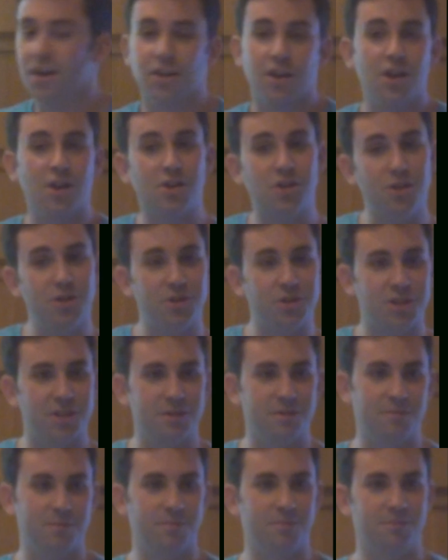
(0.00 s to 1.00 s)

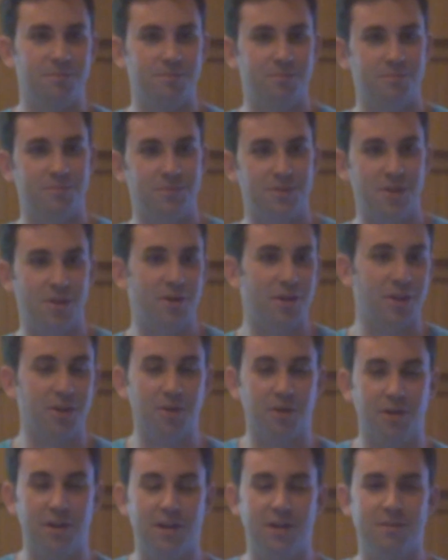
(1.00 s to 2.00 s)
Conclusion, don't
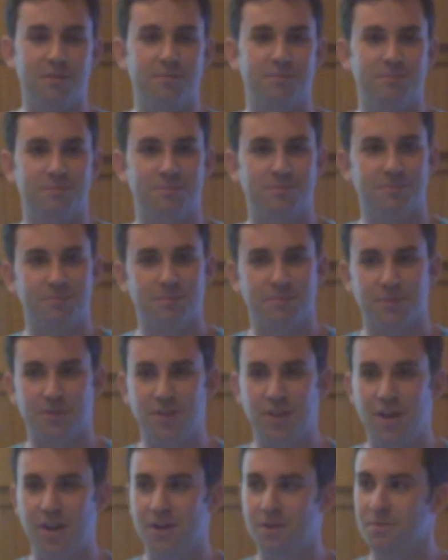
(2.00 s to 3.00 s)
ignore it.
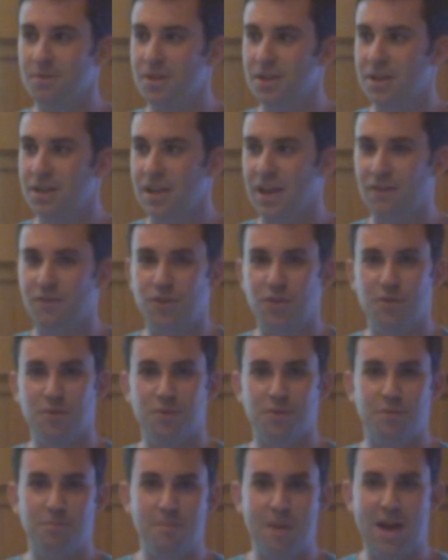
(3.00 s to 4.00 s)
If
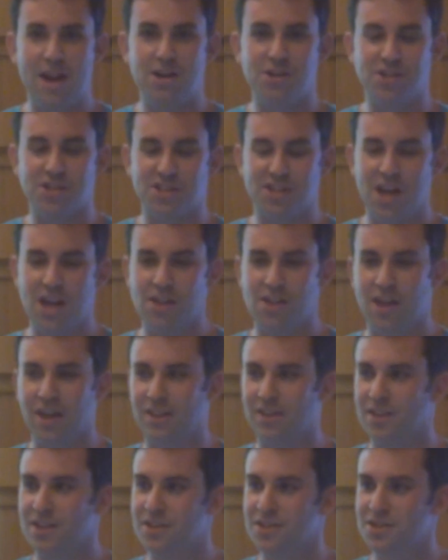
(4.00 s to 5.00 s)
you manage a site
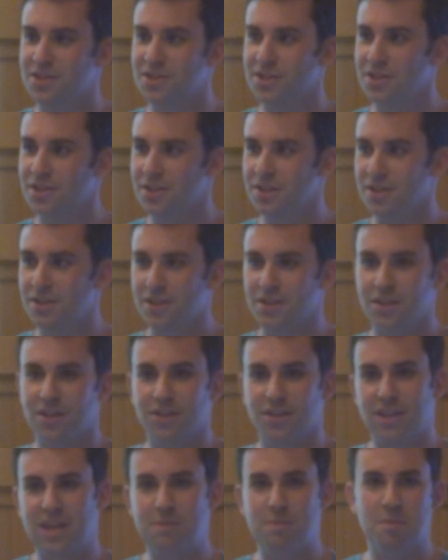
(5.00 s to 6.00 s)
like this,
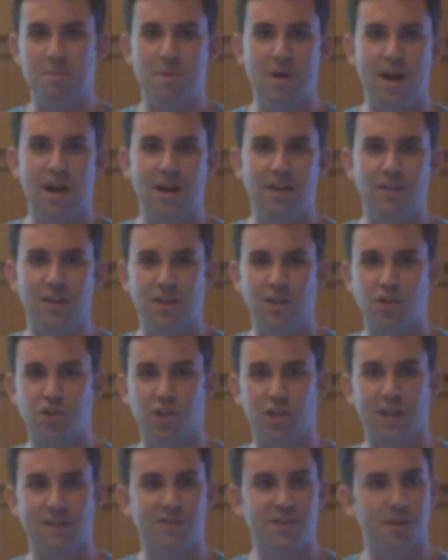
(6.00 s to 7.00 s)
keep in mind that you
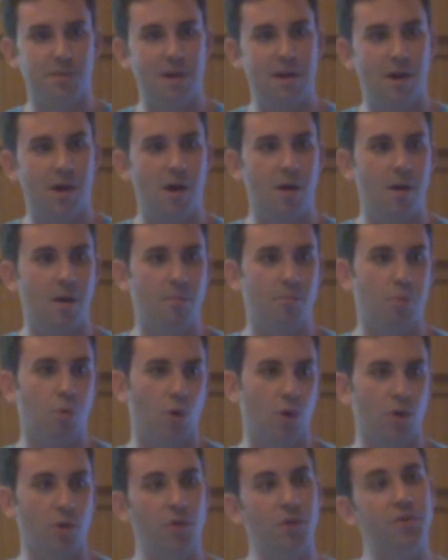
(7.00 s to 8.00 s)
should give some
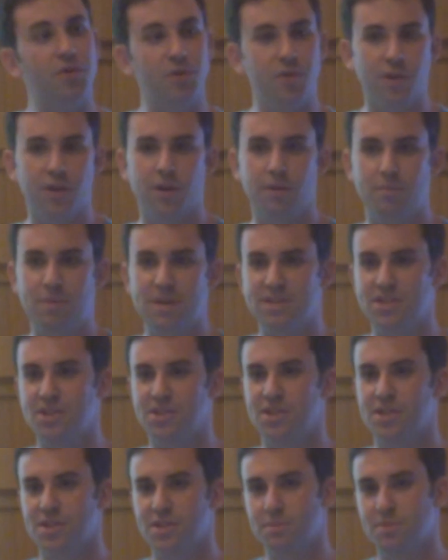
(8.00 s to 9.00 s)
portal to the
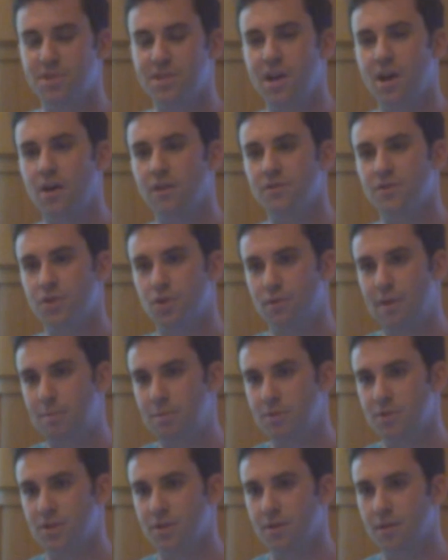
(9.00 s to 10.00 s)
businesses themselves
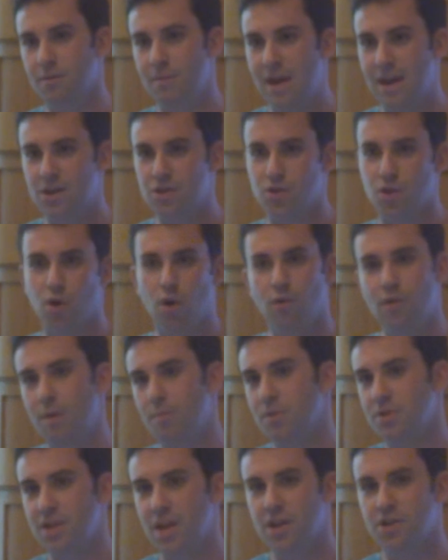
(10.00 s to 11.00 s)
to manage their own
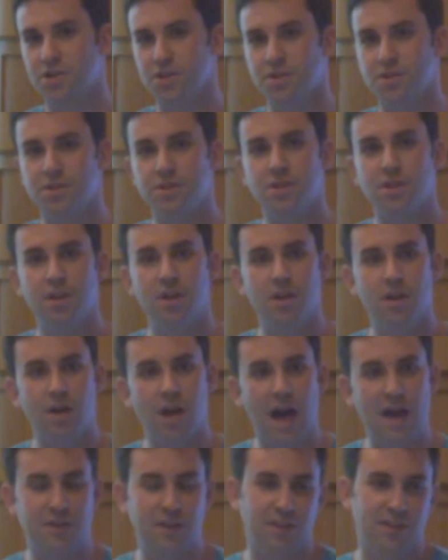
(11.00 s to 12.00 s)
reputations.
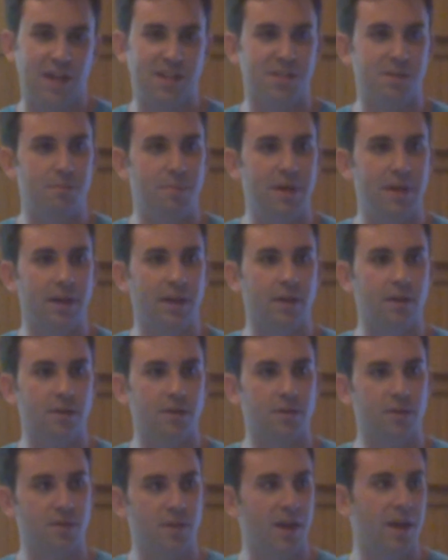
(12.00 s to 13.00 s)
I think that's a big
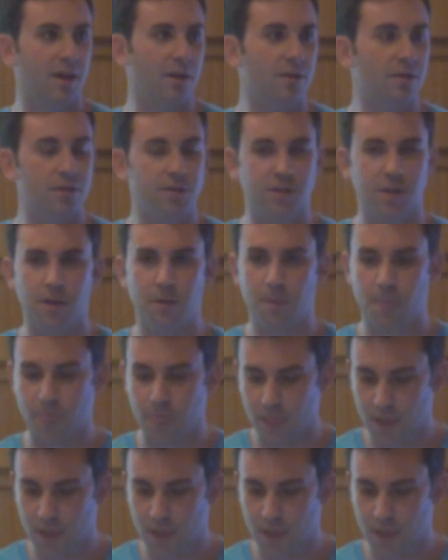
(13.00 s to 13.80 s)
thing. So,